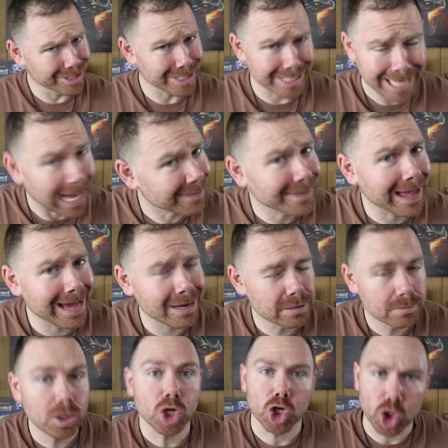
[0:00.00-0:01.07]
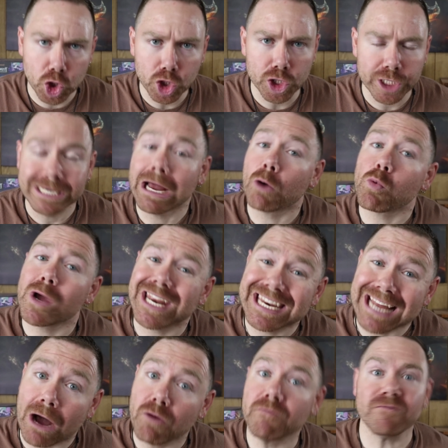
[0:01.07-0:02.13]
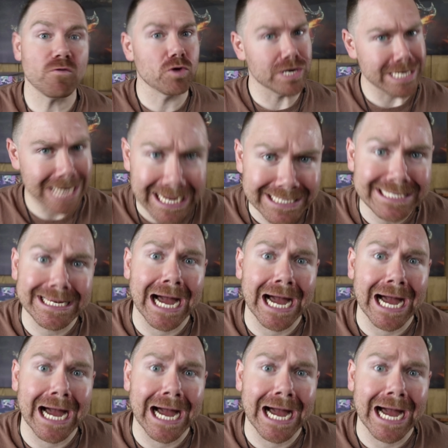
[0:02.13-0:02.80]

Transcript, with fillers: You got that? Good, now write it down for next